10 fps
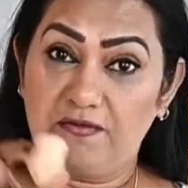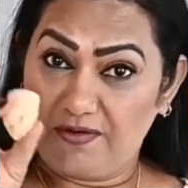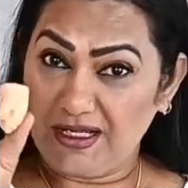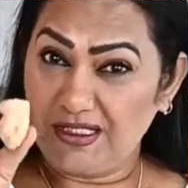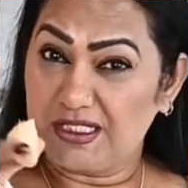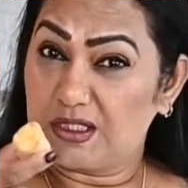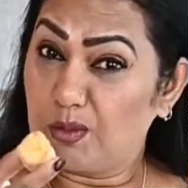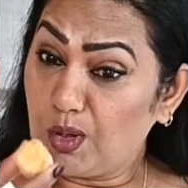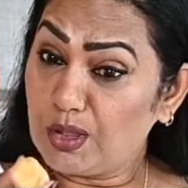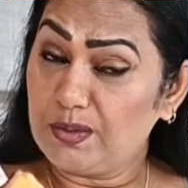1
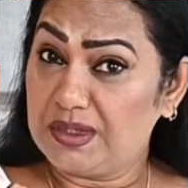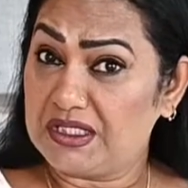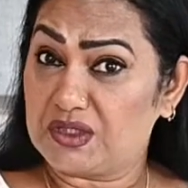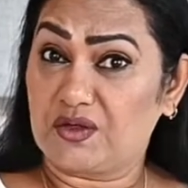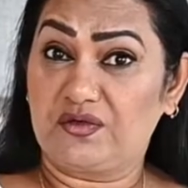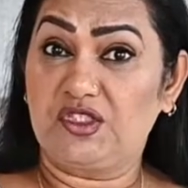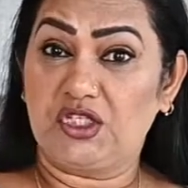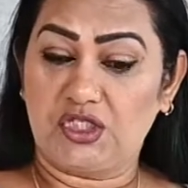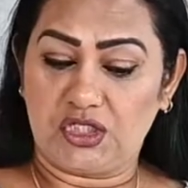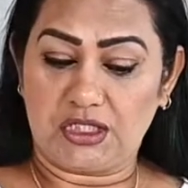small piece of
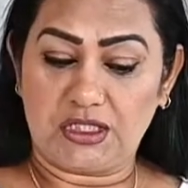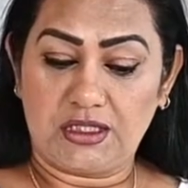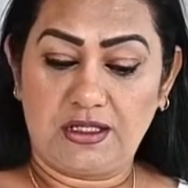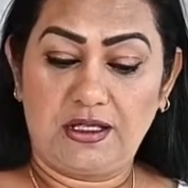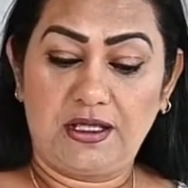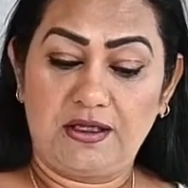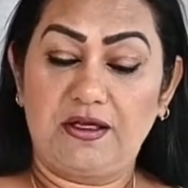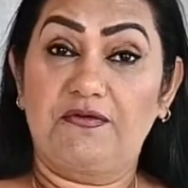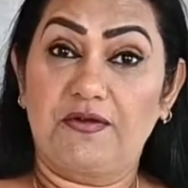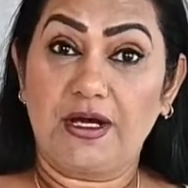ginger,
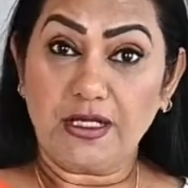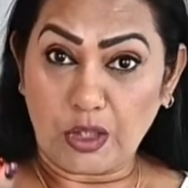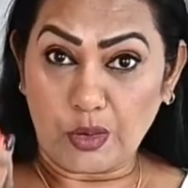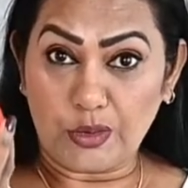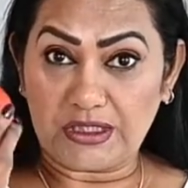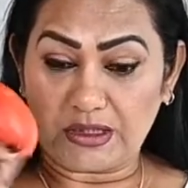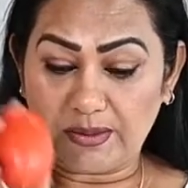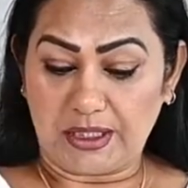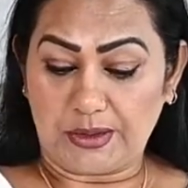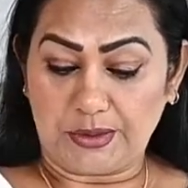1 whole
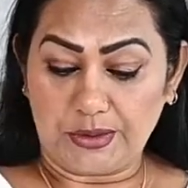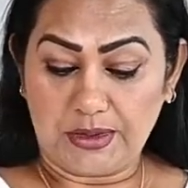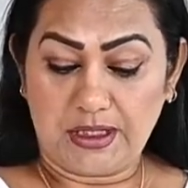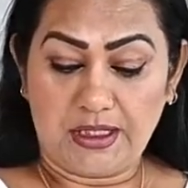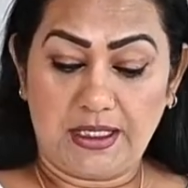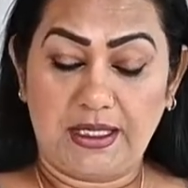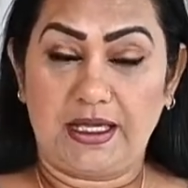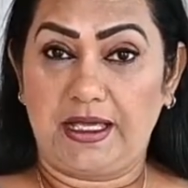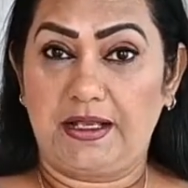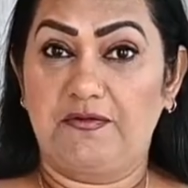tomato,
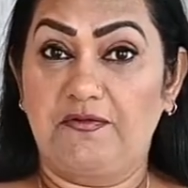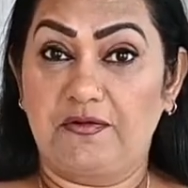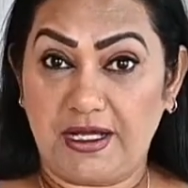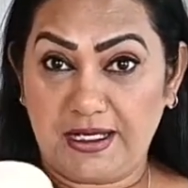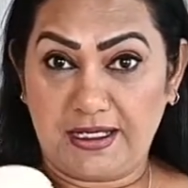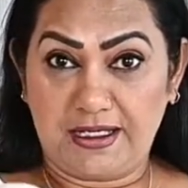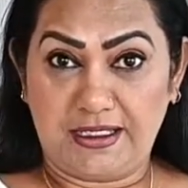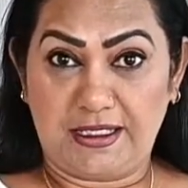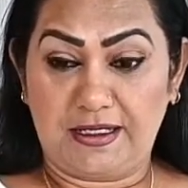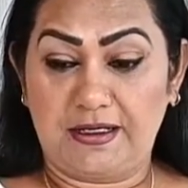and 1
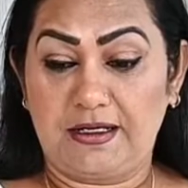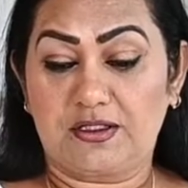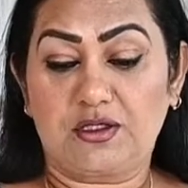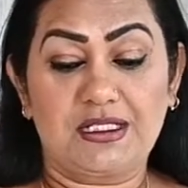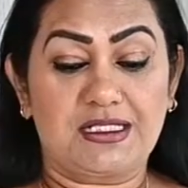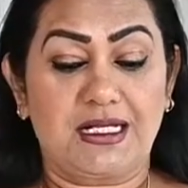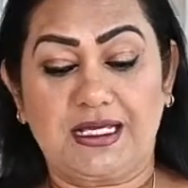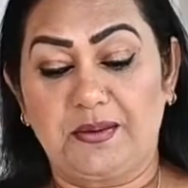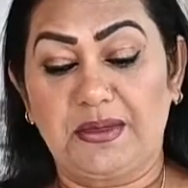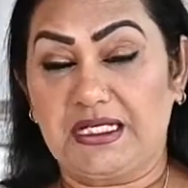onion. So it's
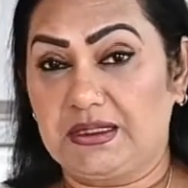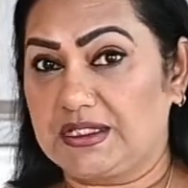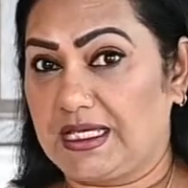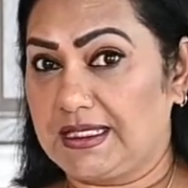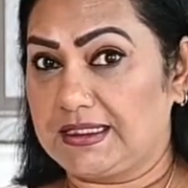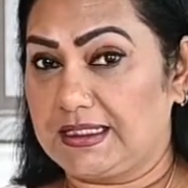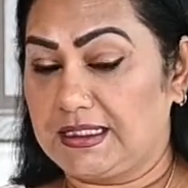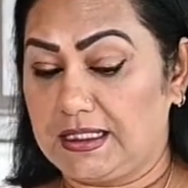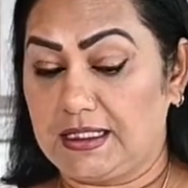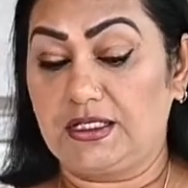like a medium size
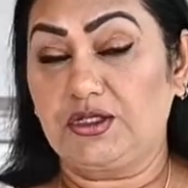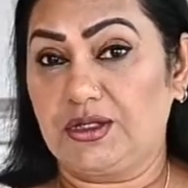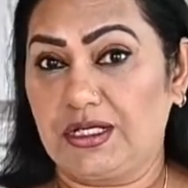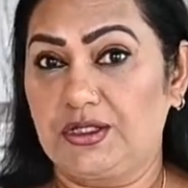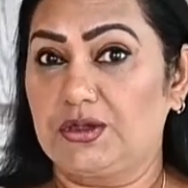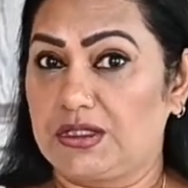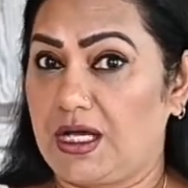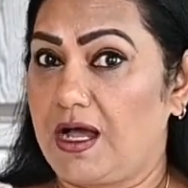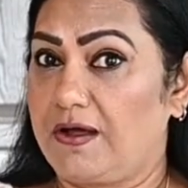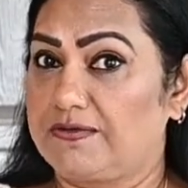onion, and you can use
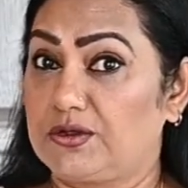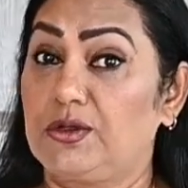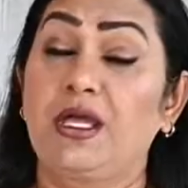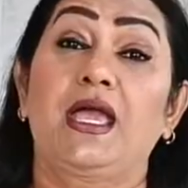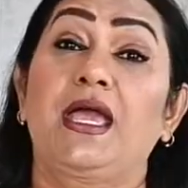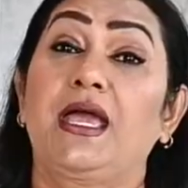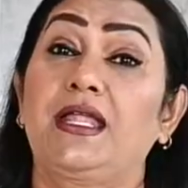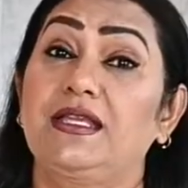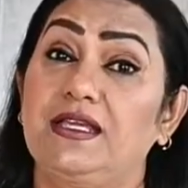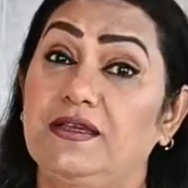half too.
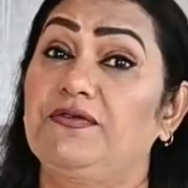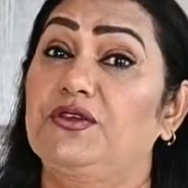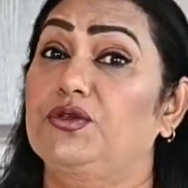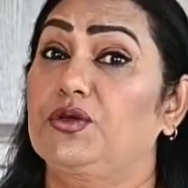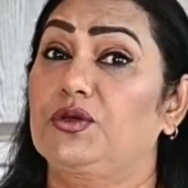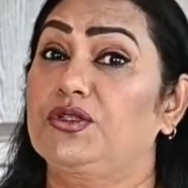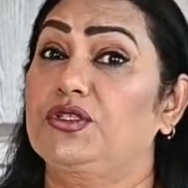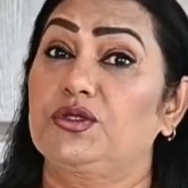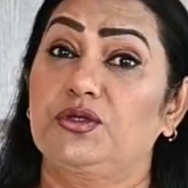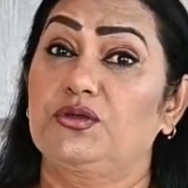And if you don't
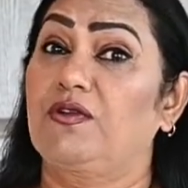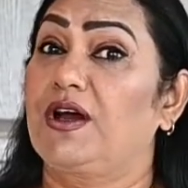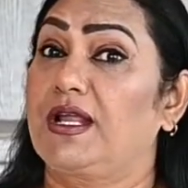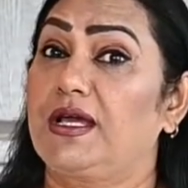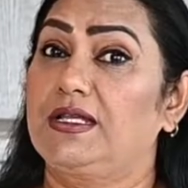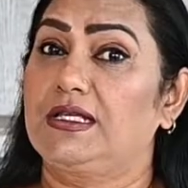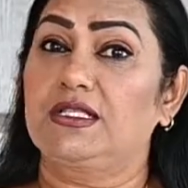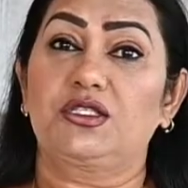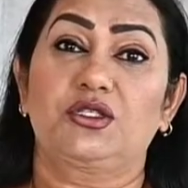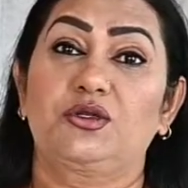want
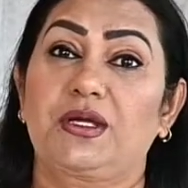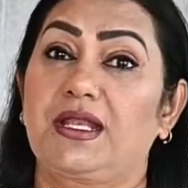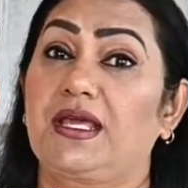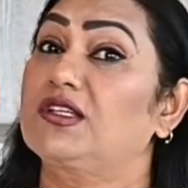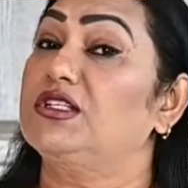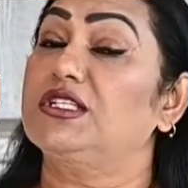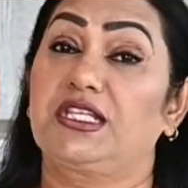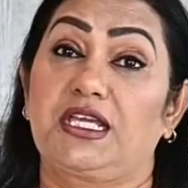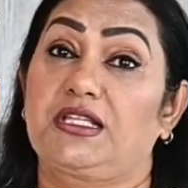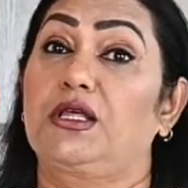onions, you can actually
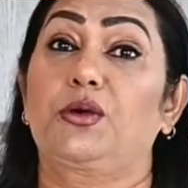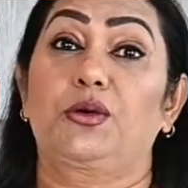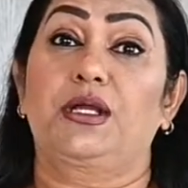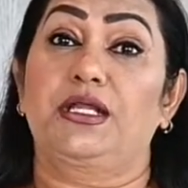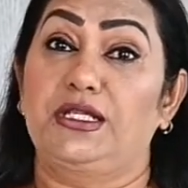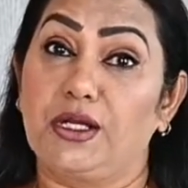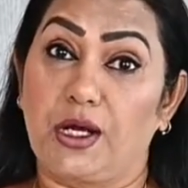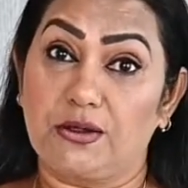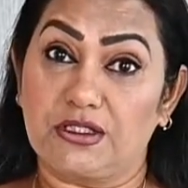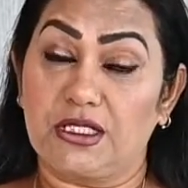take the whole onion
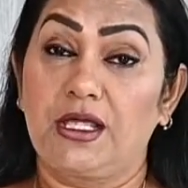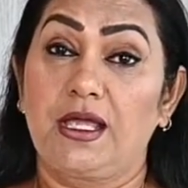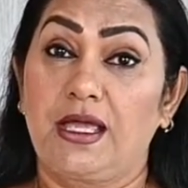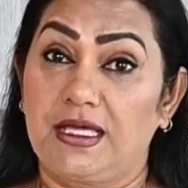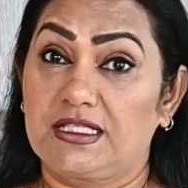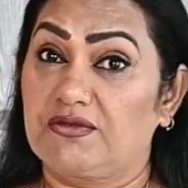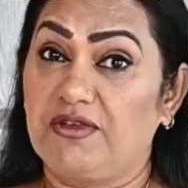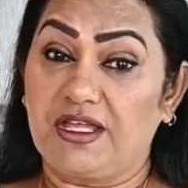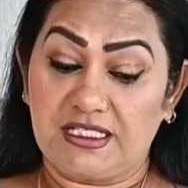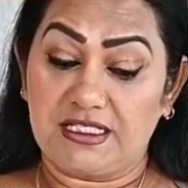out. It's
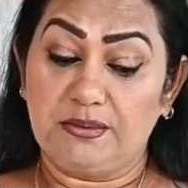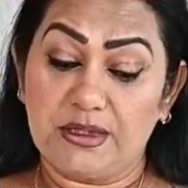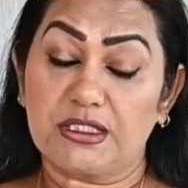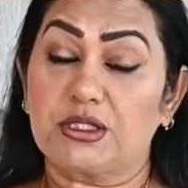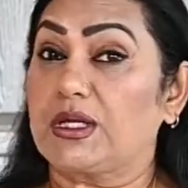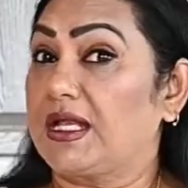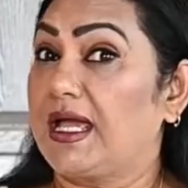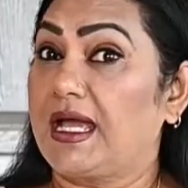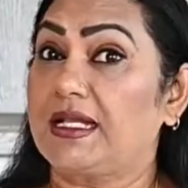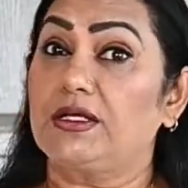very simple, so you can
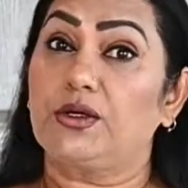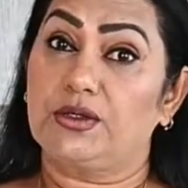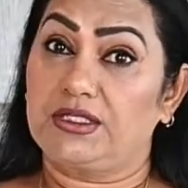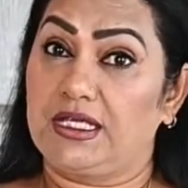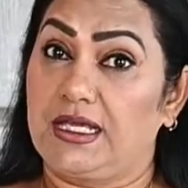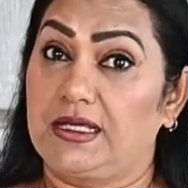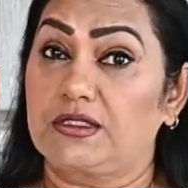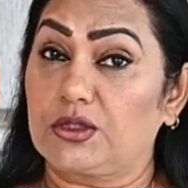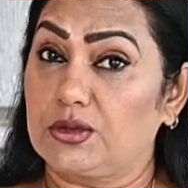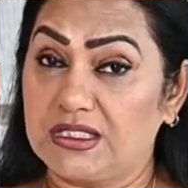add or take,
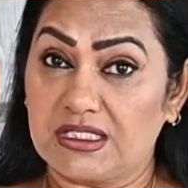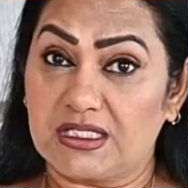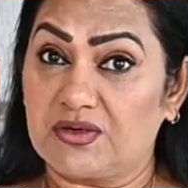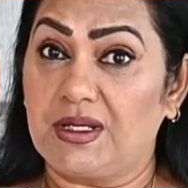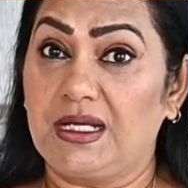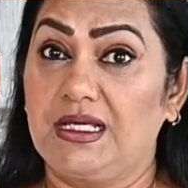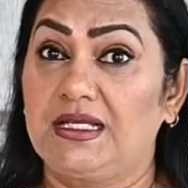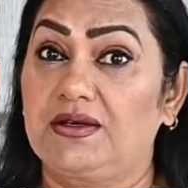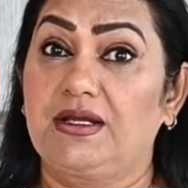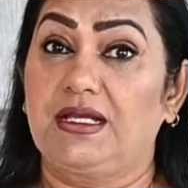so it's
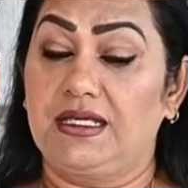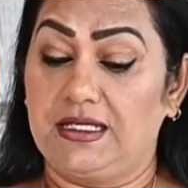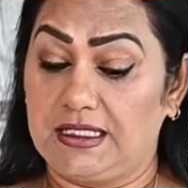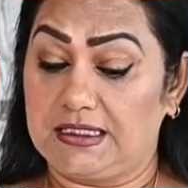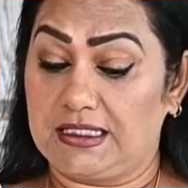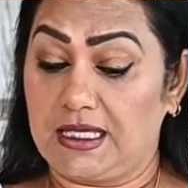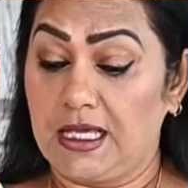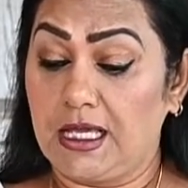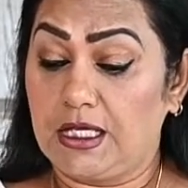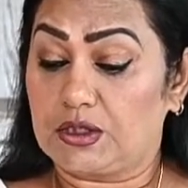really easy.
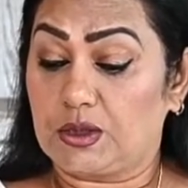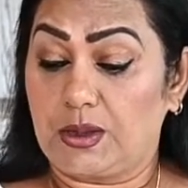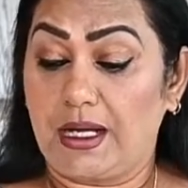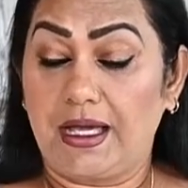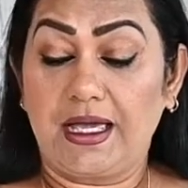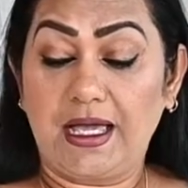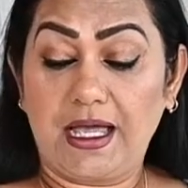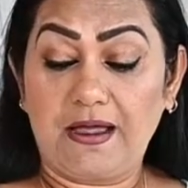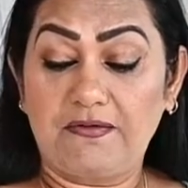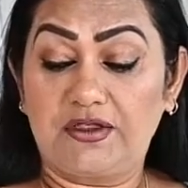So I
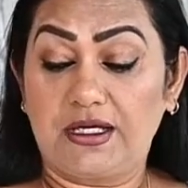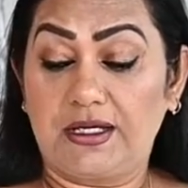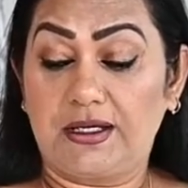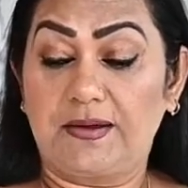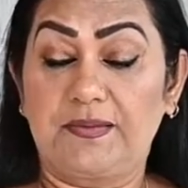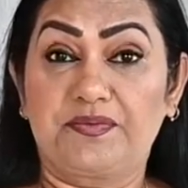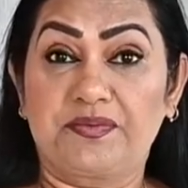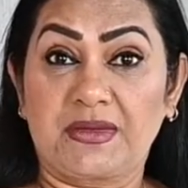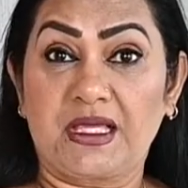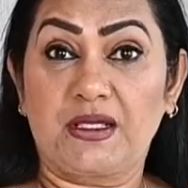have the
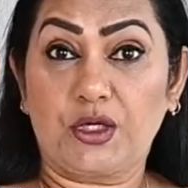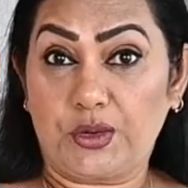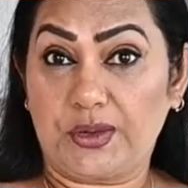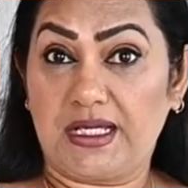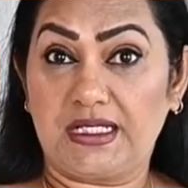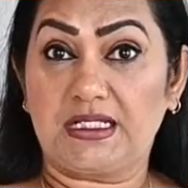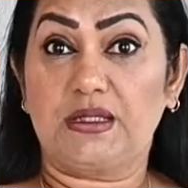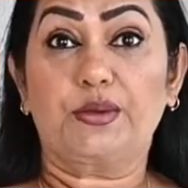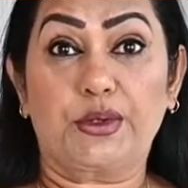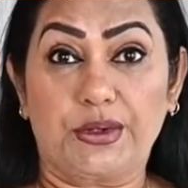
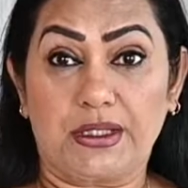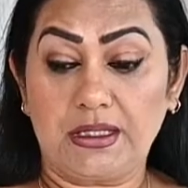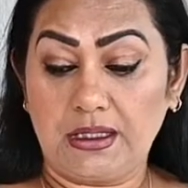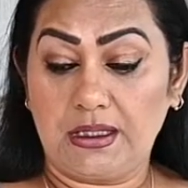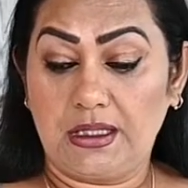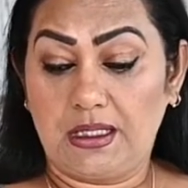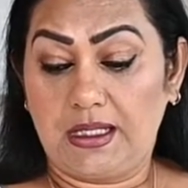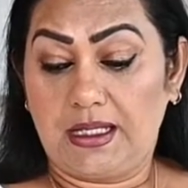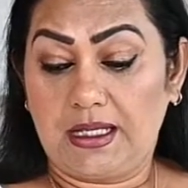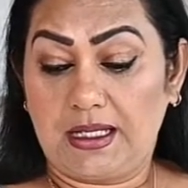coriander powder,
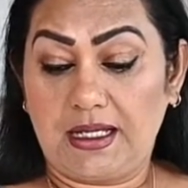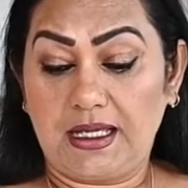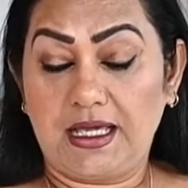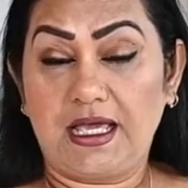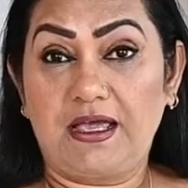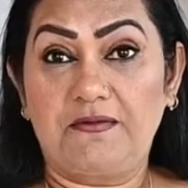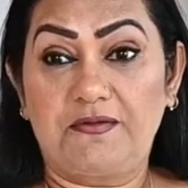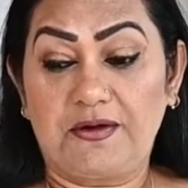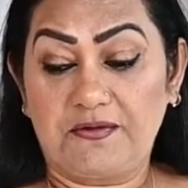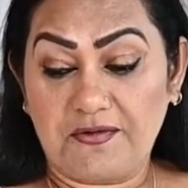and I have
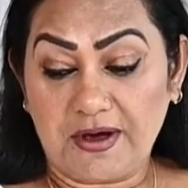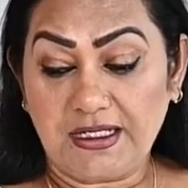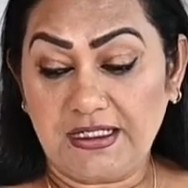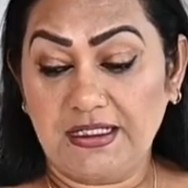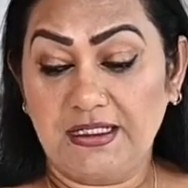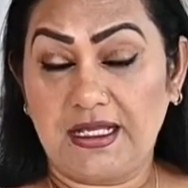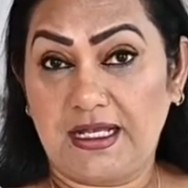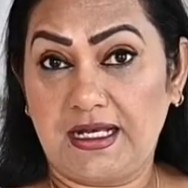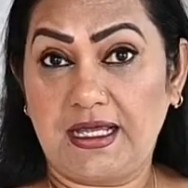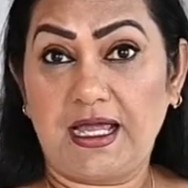
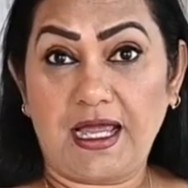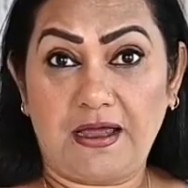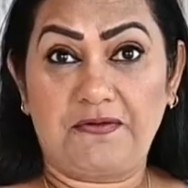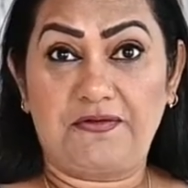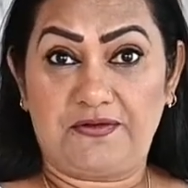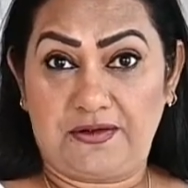1.5